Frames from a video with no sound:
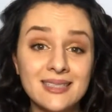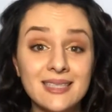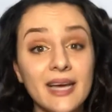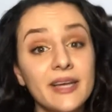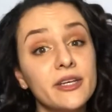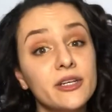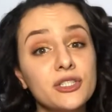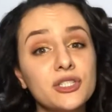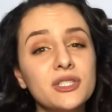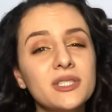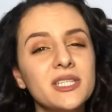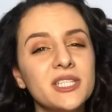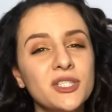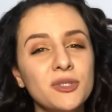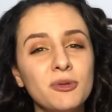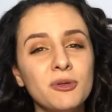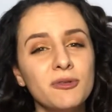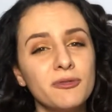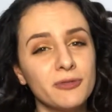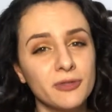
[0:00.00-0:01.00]
I usually do
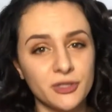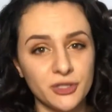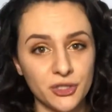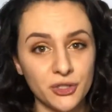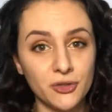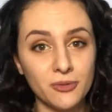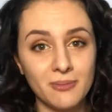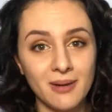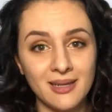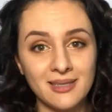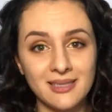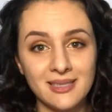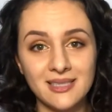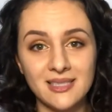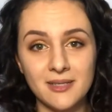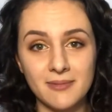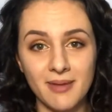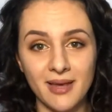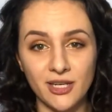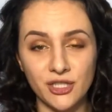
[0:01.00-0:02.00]
it for 2 months
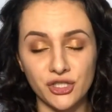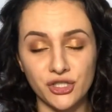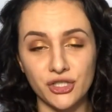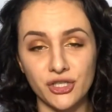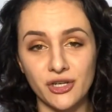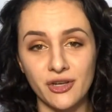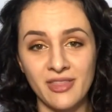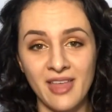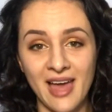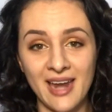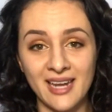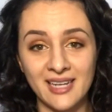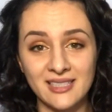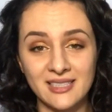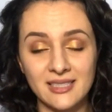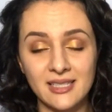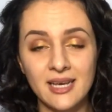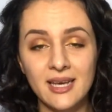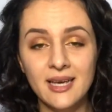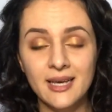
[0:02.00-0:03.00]
to make sure that it's
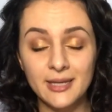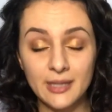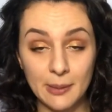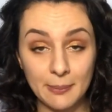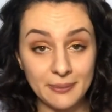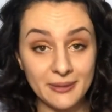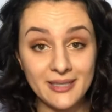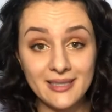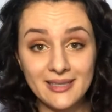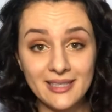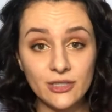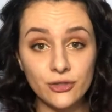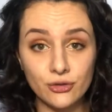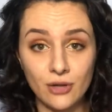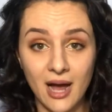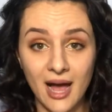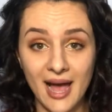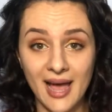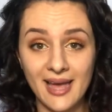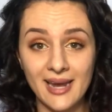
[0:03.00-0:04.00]
completely
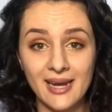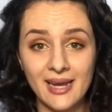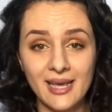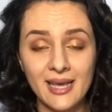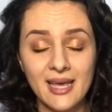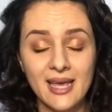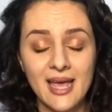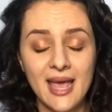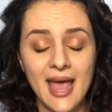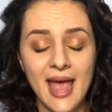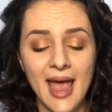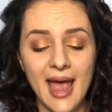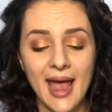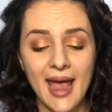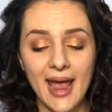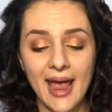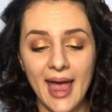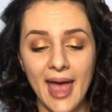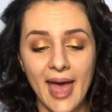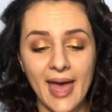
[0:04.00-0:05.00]
dried,
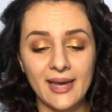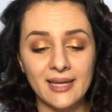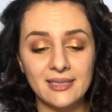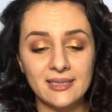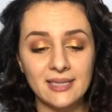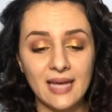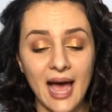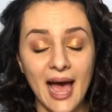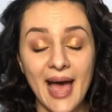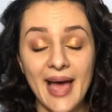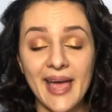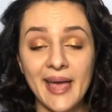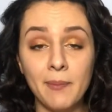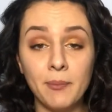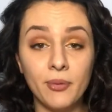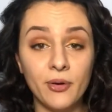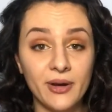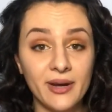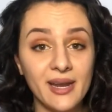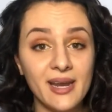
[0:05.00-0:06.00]
and I
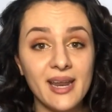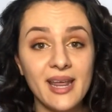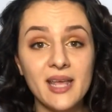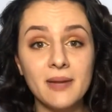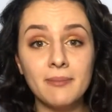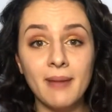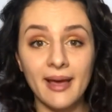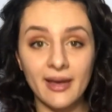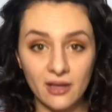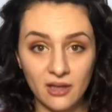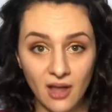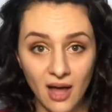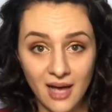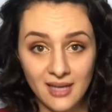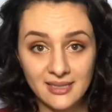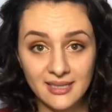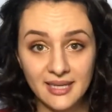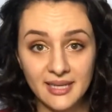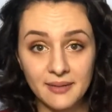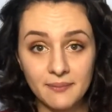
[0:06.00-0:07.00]
put it in my
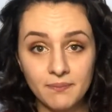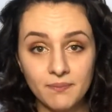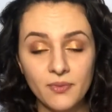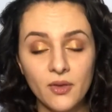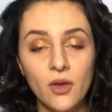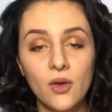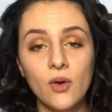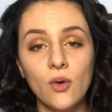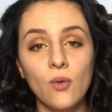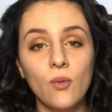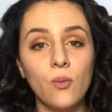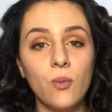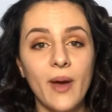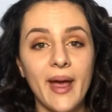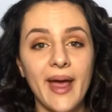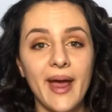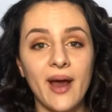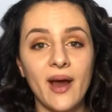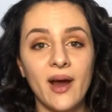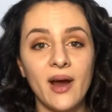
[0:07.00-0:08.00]
closet
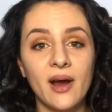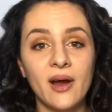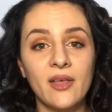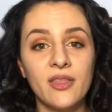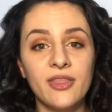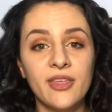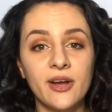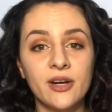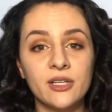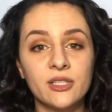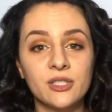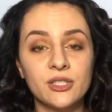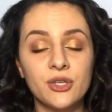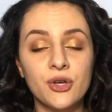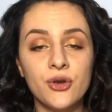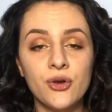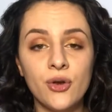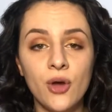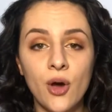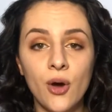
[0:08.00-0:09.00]
where there's
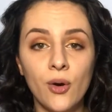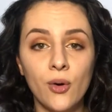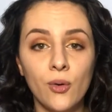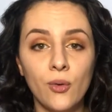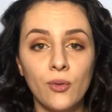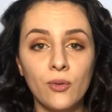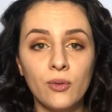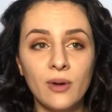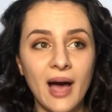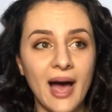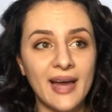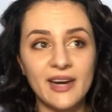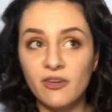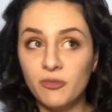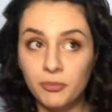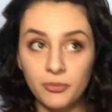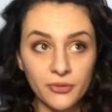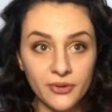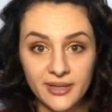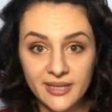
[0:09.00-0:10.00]
no kind
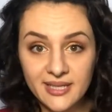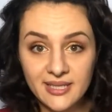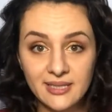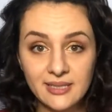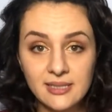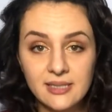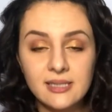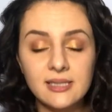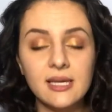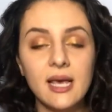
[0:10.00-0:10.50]
of breeze.